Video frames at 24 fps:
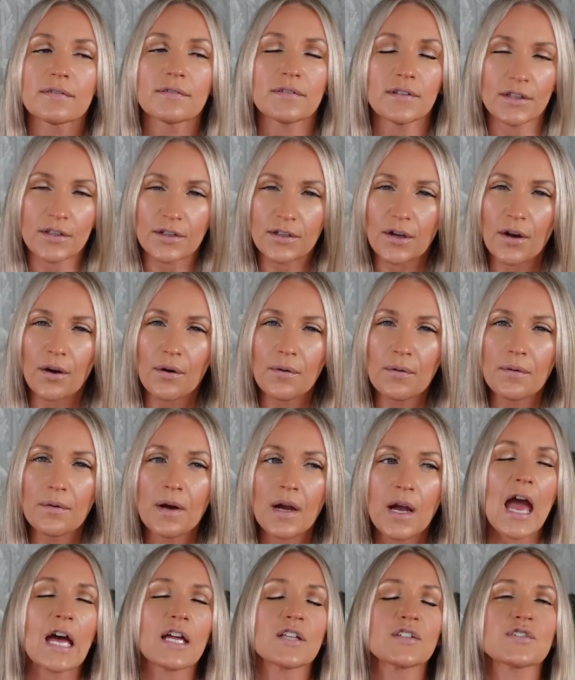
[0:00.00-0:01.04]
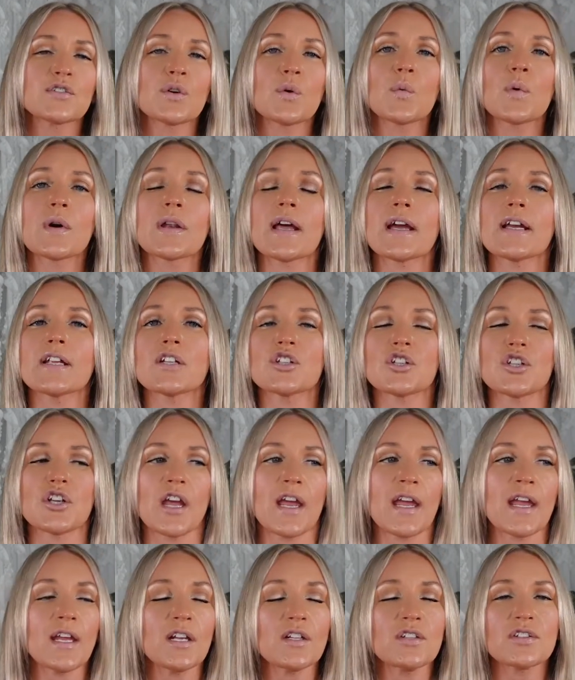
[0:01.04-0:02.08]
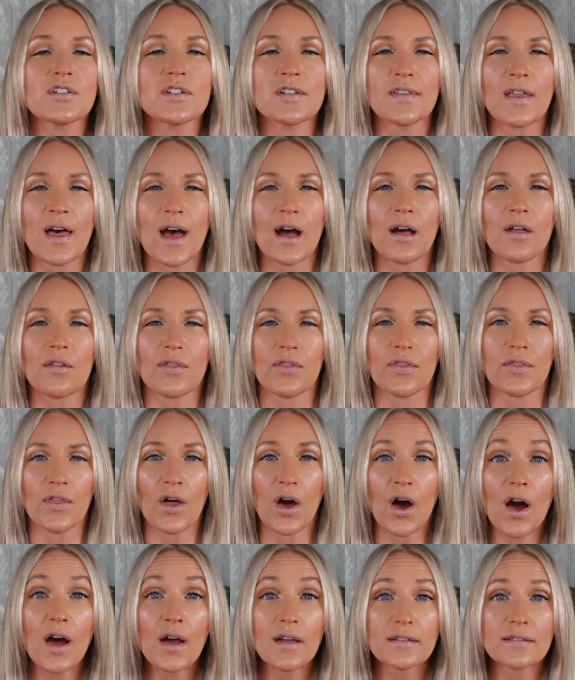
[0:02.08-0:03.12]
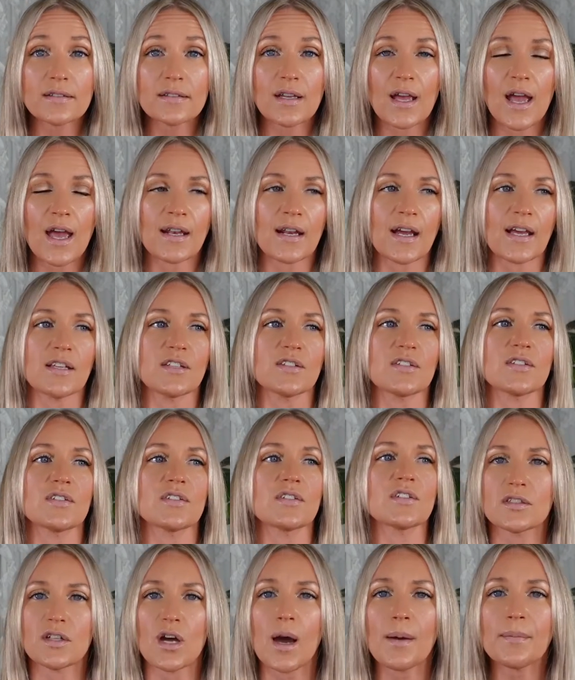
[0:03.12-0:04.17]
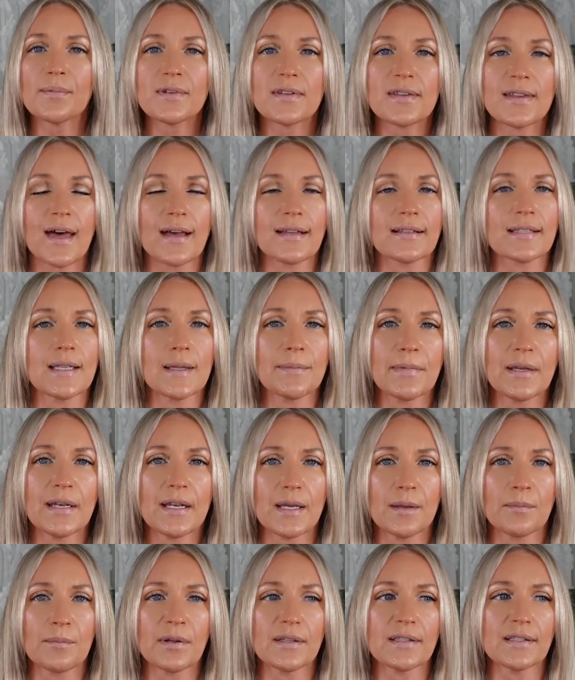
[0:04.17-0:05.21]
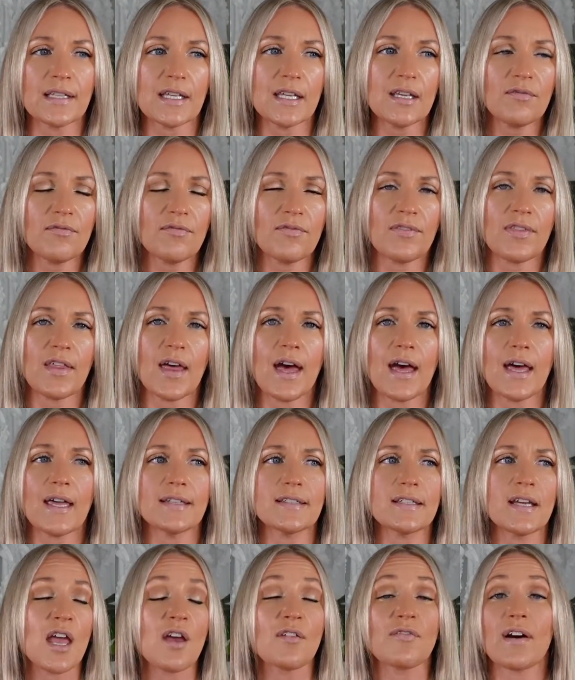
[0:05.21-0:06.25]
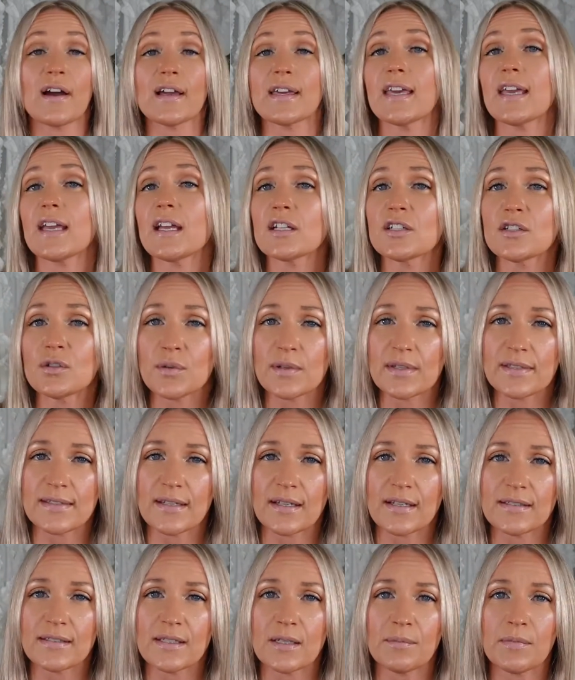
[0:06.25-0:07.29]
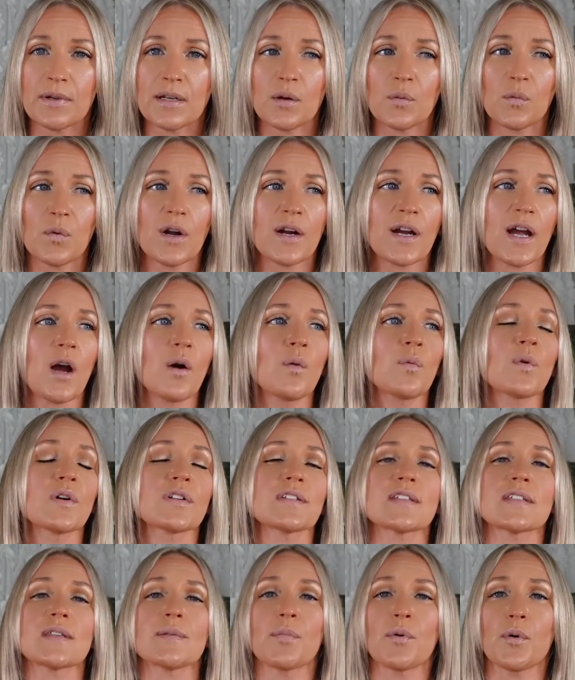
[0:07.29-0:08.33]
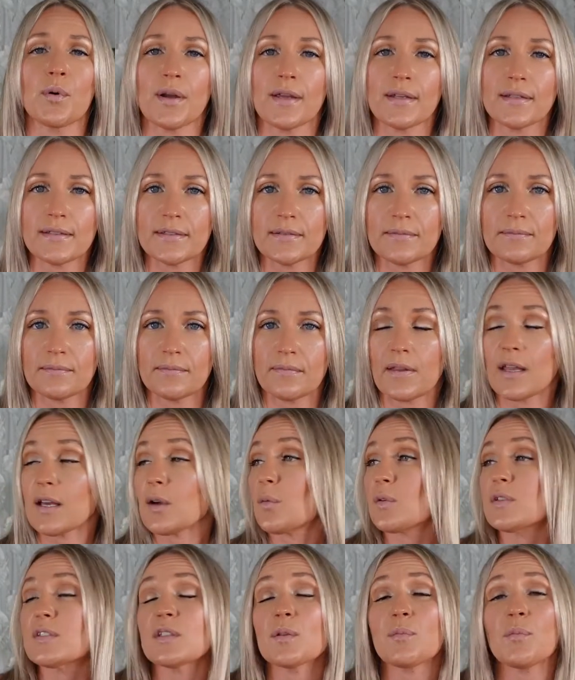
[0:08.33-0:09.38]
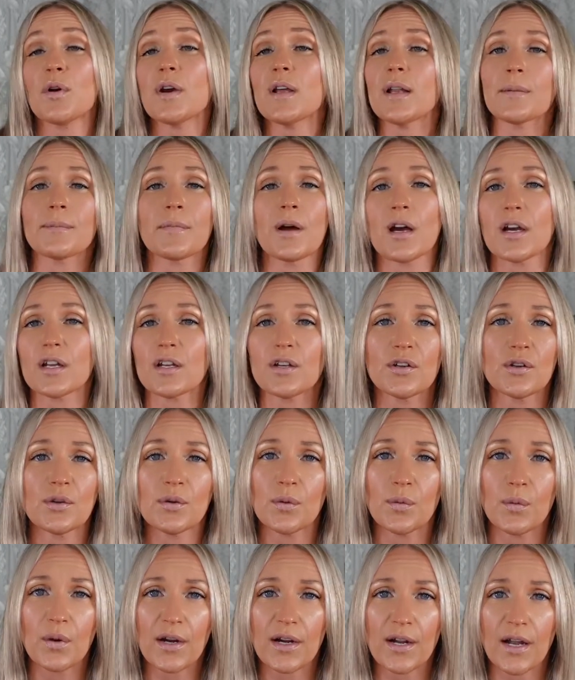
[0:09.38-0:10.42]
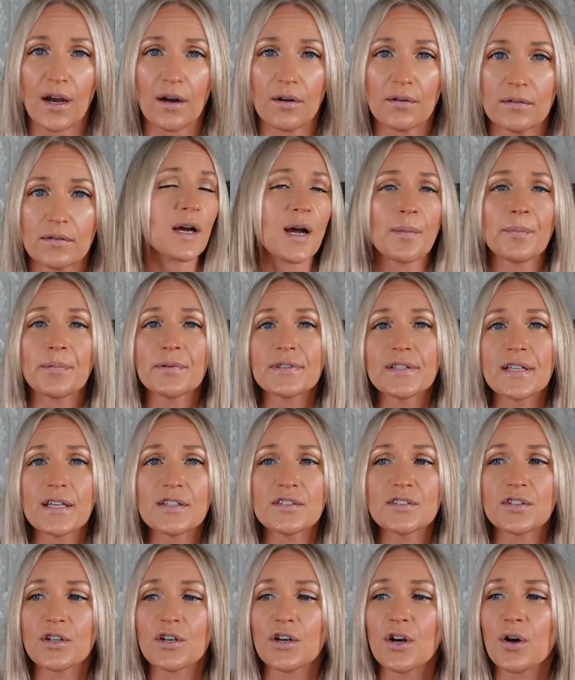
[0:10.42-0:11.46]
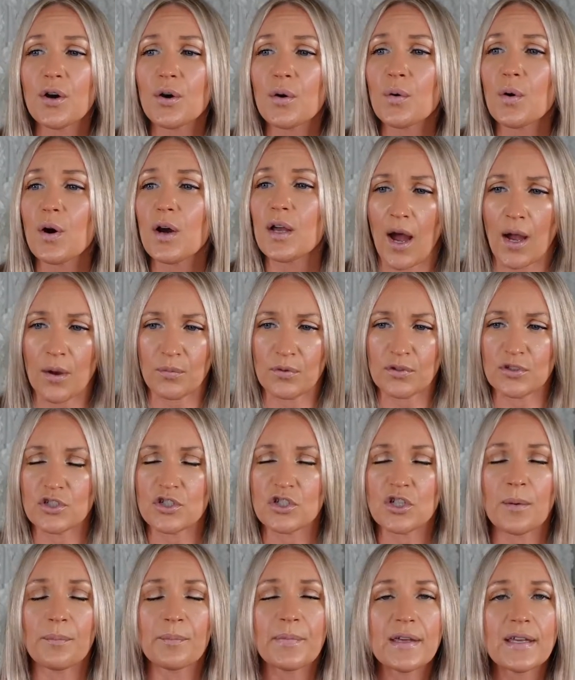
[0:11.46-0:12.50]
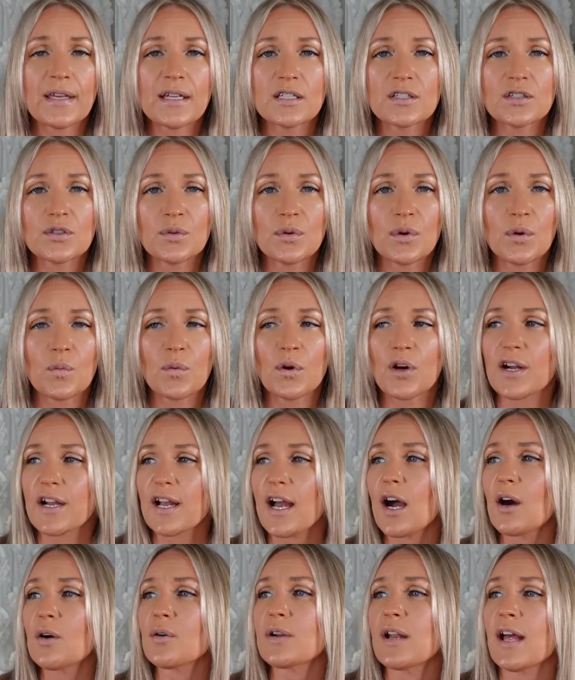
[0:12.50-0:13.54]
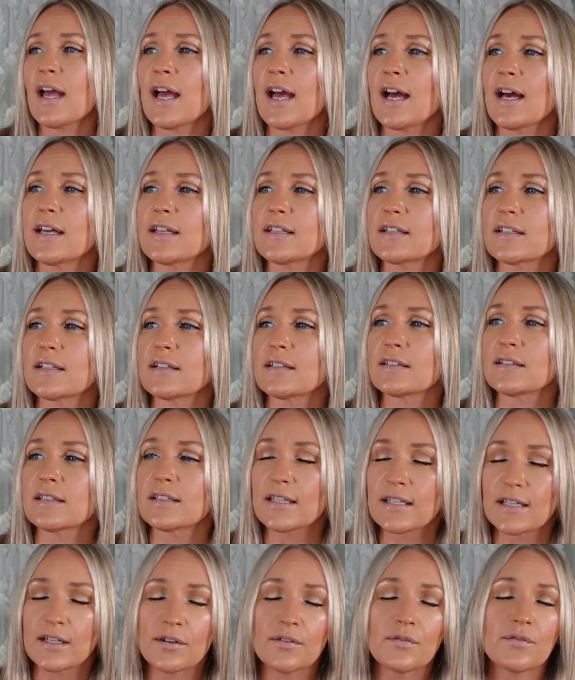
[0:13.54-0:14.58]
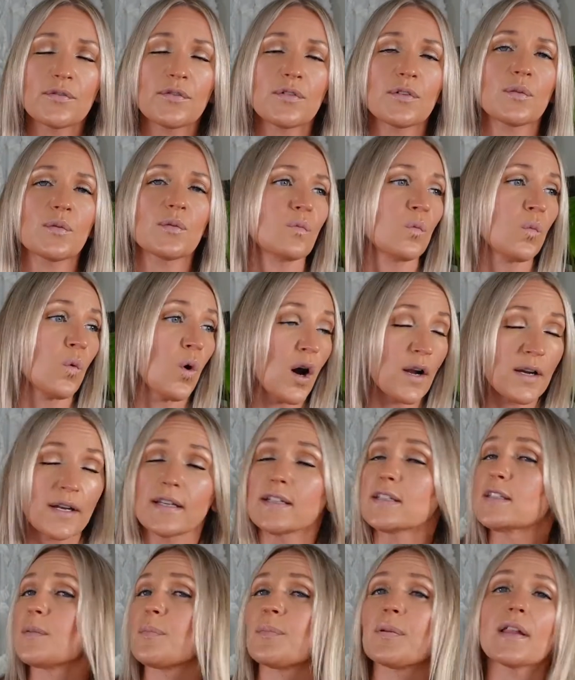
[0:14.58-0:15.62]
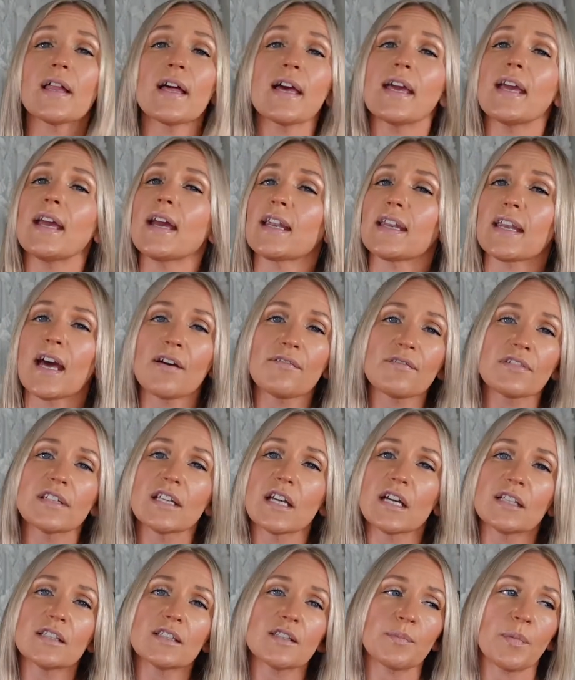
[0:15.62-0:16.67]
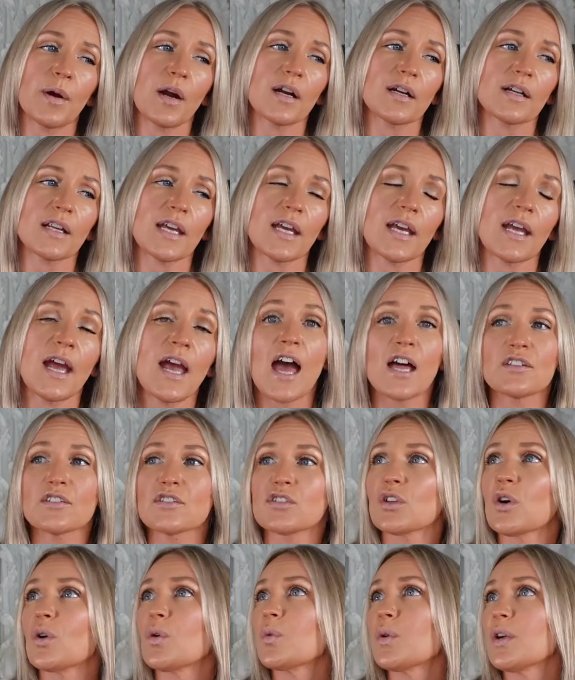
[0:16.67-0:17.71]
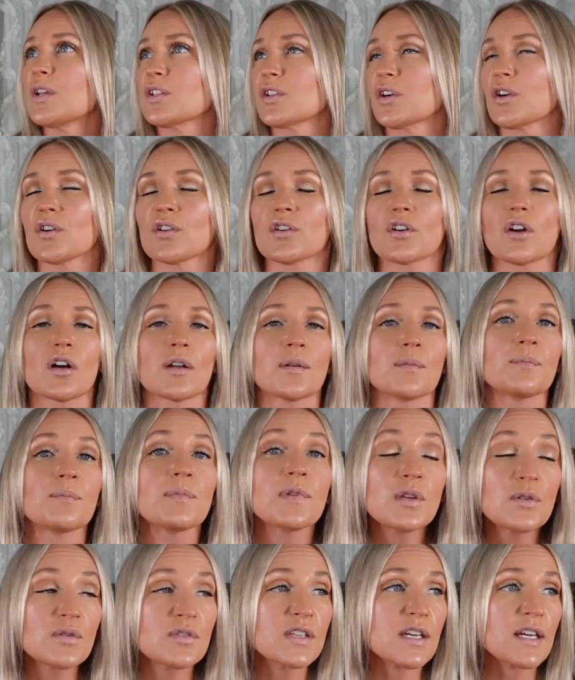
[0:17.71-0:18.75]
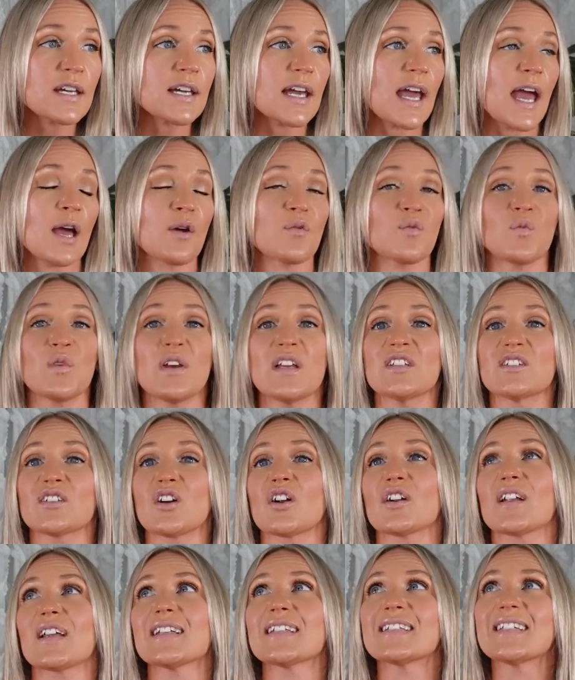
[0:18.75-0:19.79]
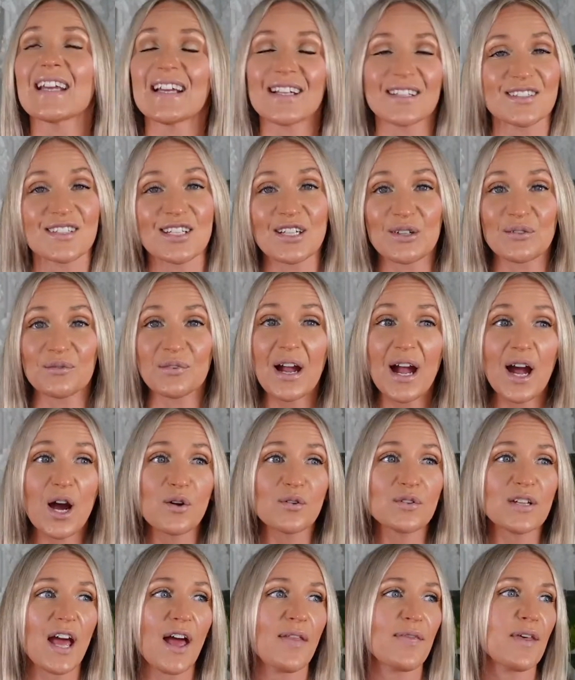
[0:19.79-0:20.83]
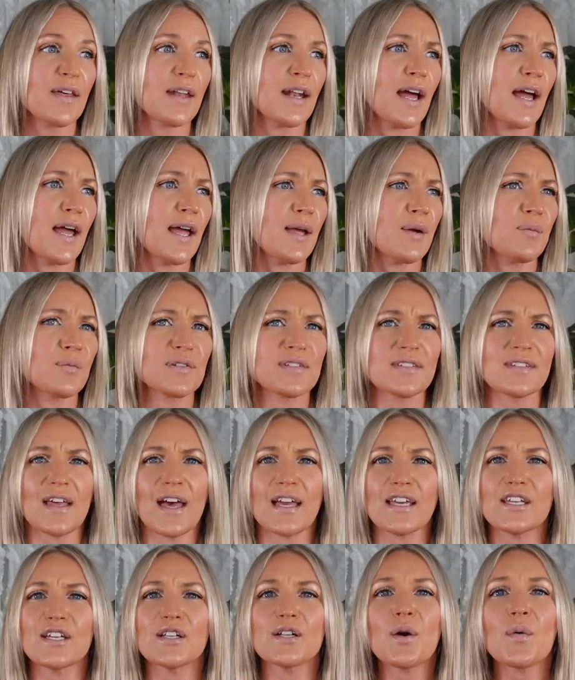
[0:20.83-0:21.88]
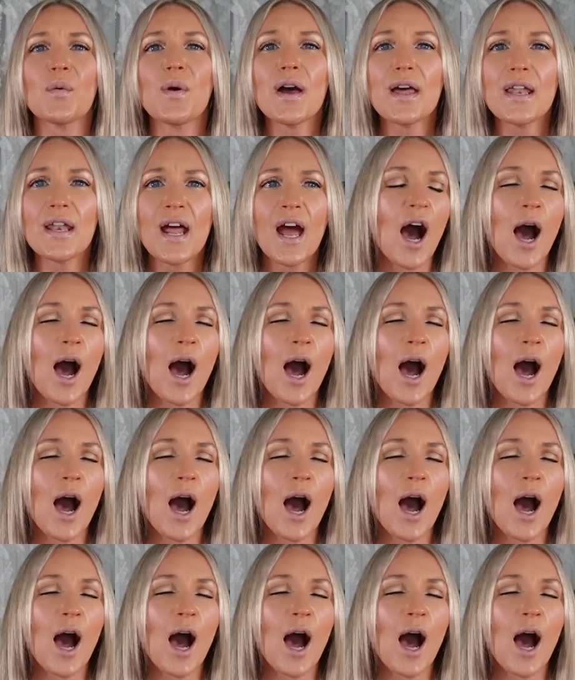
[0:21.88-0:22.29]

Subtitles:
You know? And so when I changed that thought and I stopped that limiting belief that if I can't do a 60-minute workout, what's the point? Like, what's the point? I'm not gonna do a workout. A couple days ago, I was jumping into a workout and Liv wanted to play and have a dance party. And so we turned on music and we started dancing around. And then I was like, you know what?